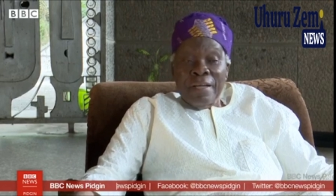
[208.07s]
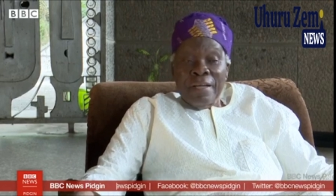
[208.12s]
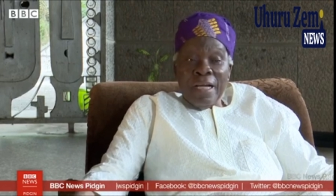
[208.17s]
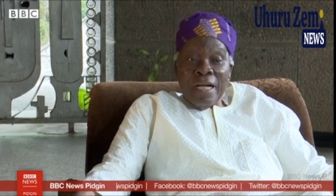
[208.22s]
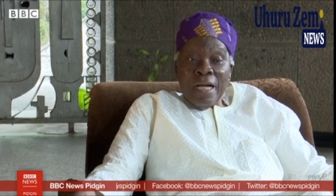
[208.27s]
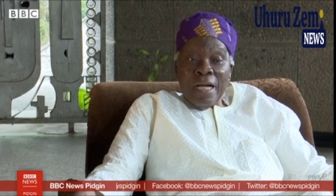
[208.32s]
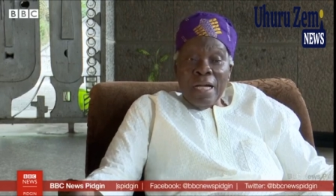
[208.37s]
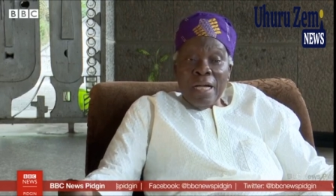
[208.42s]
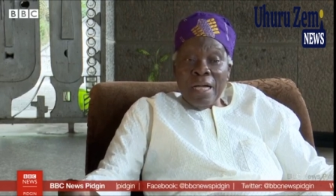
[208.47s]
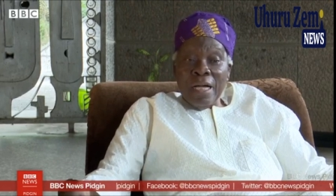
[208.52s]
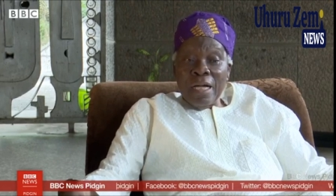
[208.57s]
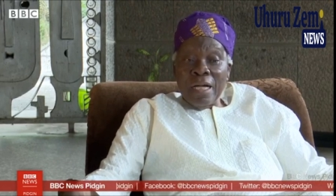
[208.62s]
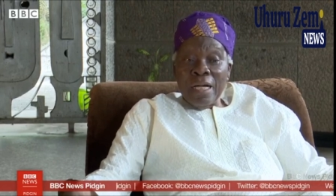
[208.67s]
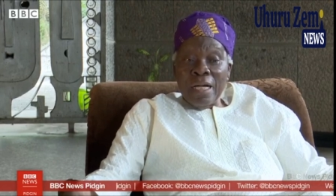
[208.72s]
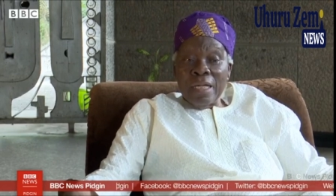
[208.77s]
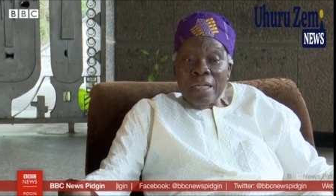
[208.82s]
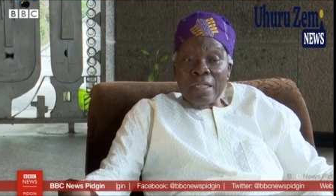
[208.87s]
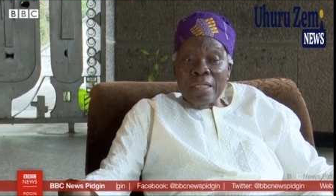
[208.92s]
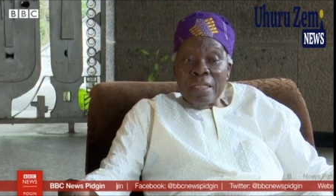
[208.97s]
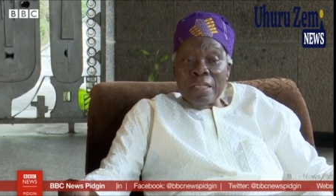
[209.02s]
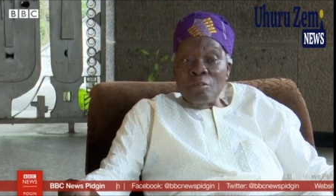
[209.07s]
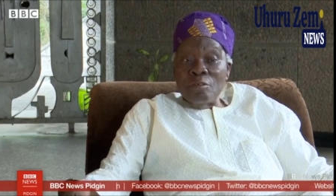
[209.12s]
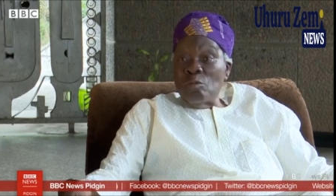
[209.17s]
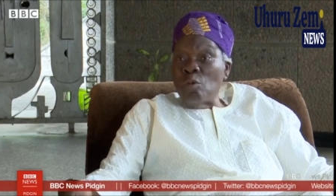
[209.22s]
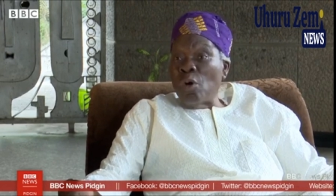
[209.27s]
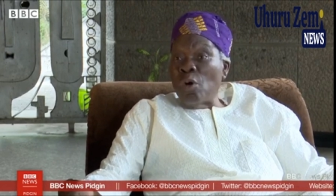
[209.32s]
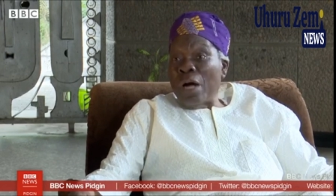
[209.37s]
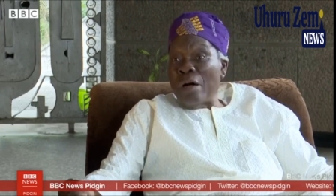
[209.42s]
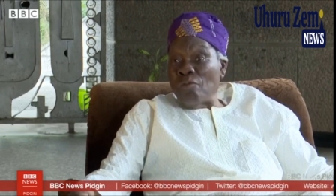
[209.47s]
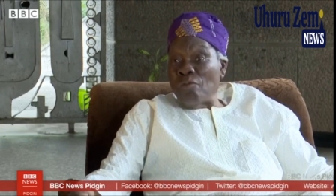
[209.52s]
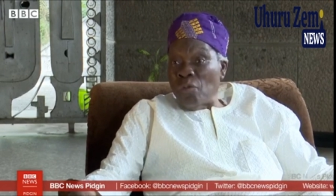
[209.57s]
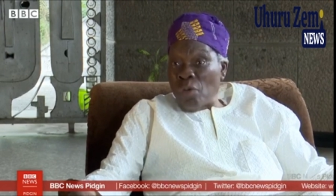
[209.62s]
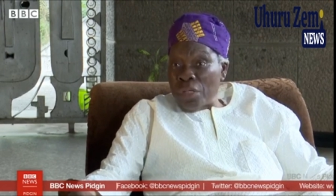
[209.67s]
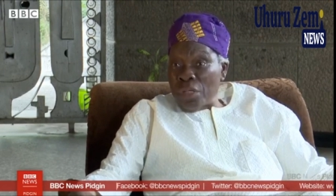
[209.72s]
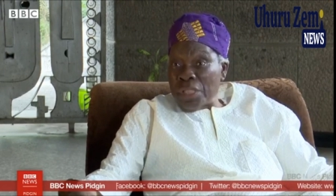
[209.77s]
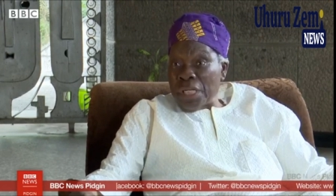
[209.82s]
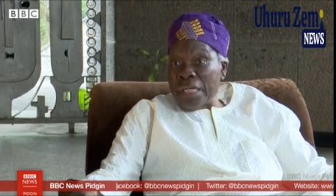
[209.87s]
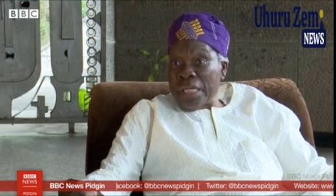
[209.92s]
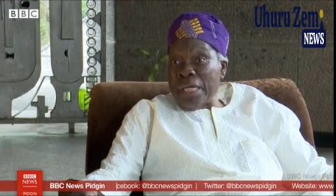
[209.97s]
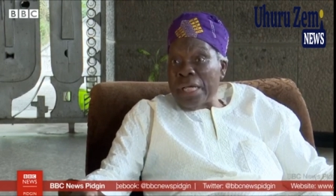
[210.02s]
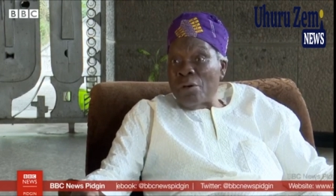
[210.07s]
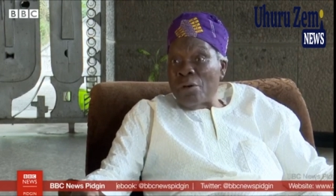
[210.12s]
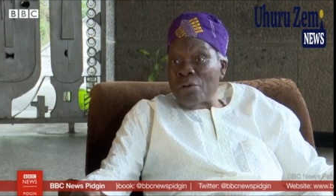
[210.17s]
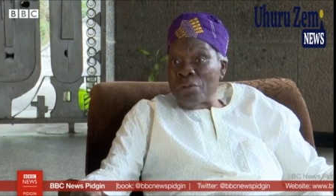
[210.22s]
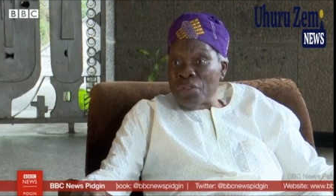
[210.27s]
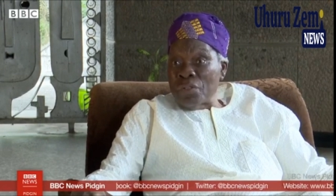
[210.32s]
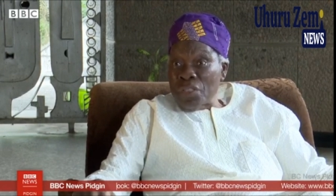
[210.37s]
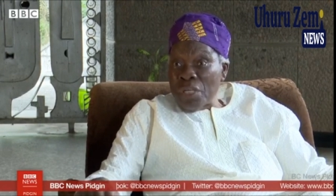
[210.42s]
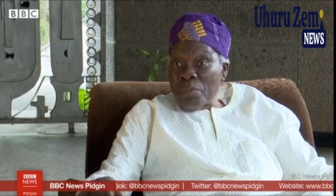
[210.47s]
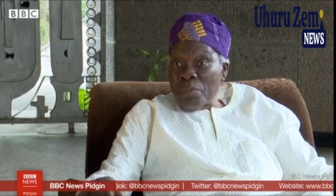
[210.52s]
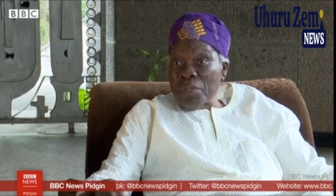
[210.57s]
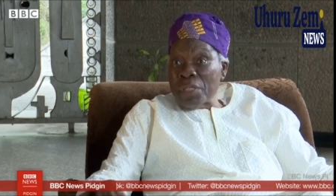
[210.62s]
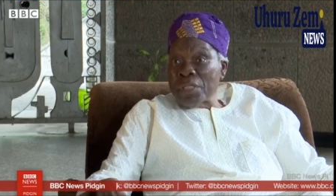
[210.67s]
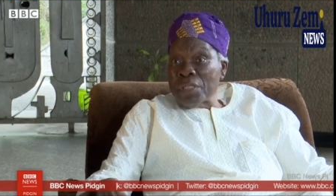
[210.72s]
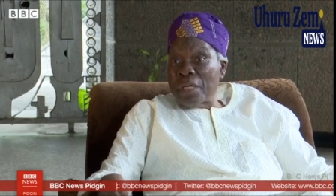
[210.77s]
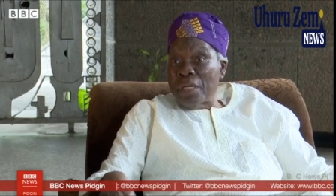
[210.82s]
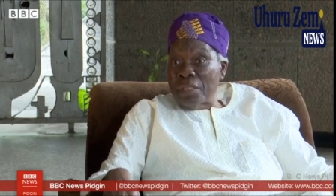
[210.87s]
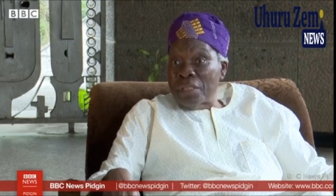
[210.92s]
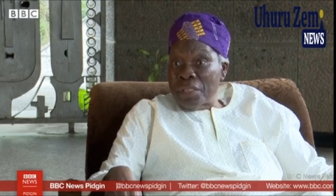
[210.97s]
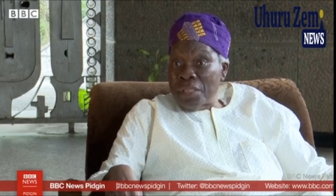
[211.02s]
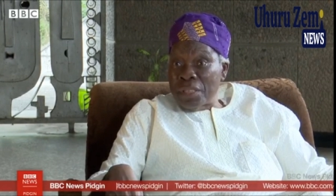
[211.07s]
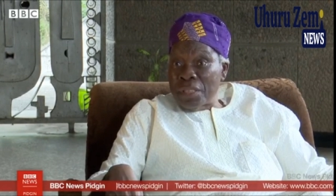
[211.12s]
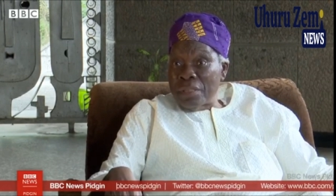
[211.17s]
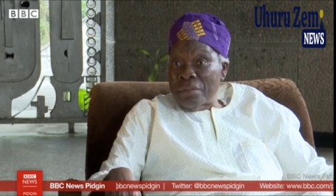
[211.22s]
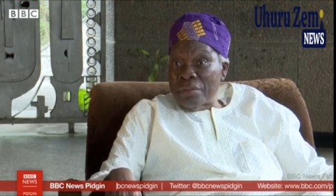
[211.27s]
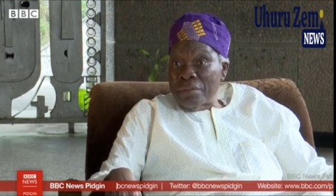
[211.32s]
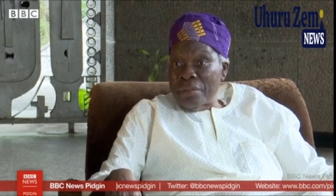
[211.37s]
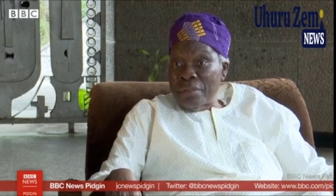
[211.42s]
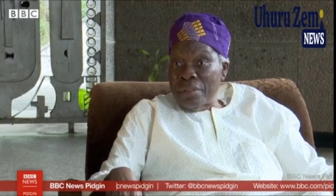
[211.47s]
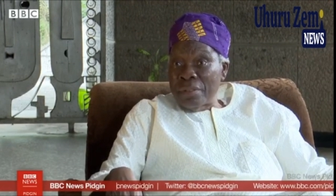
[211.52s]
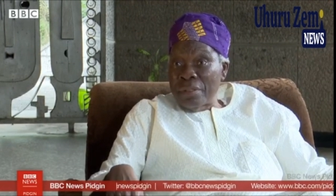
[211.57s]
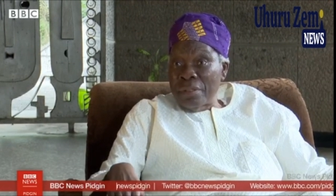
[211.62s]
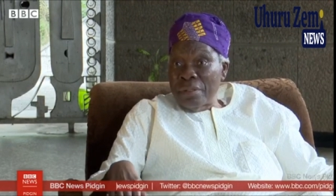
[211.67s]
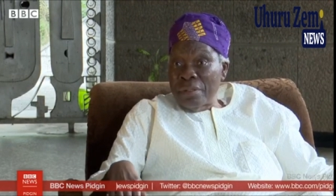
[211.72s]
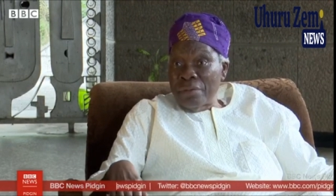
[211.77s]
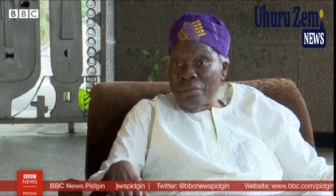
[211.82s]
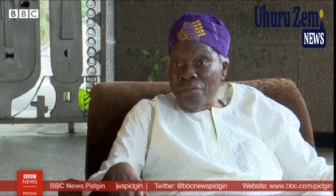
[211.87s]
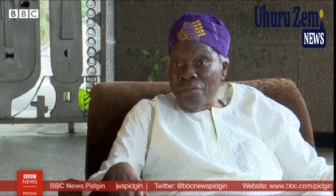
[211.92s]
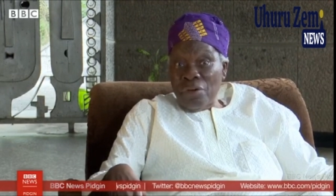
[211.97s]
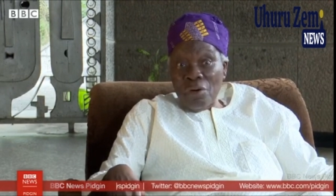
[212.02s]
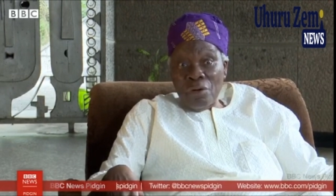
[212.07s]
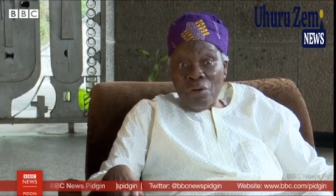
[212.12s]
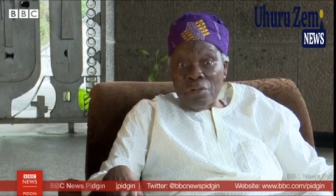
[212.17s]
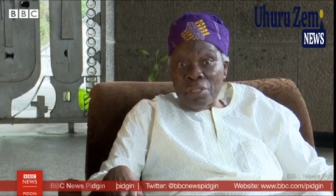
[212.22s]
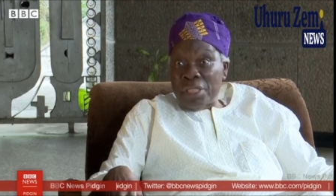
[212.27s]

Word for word: Uh, the Igbo have wanted their own separate country for